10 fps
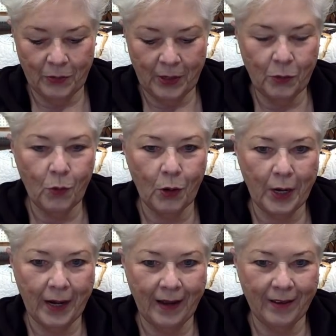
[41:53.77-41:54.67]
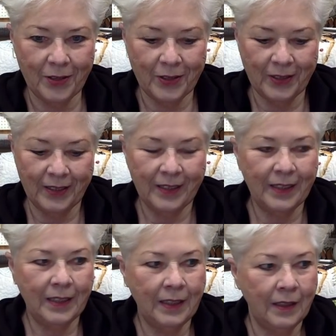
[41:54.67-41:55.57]
He'll work it out.
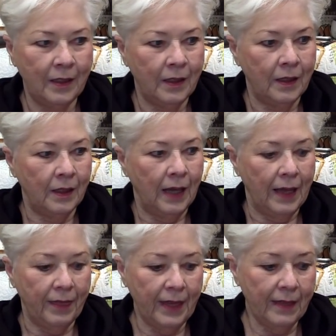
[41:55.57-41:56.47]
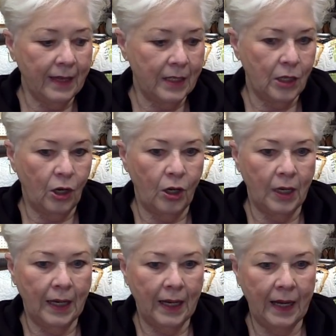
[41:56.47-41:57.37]
I think that's all
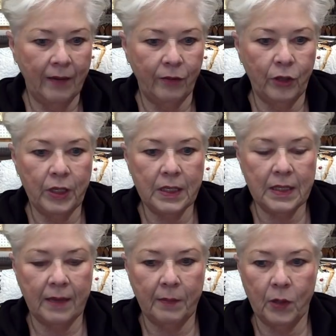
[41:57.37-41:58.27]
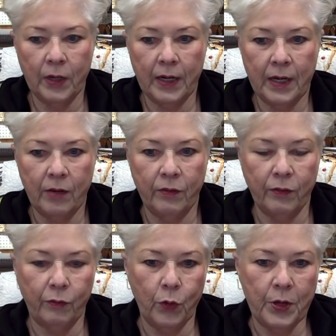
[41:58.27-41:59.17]
I have. Goodness, I'm already over
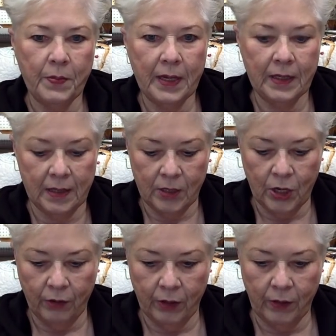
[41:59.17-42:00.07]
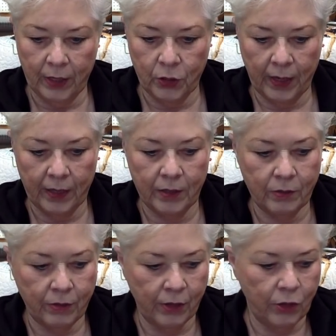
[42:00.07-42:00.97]
40 minutes, and y'all know I try to do
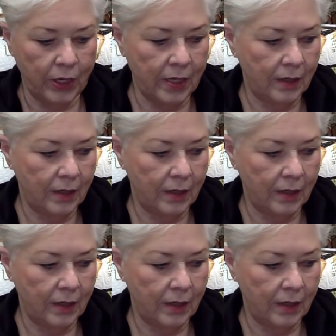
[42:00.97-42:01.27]
30.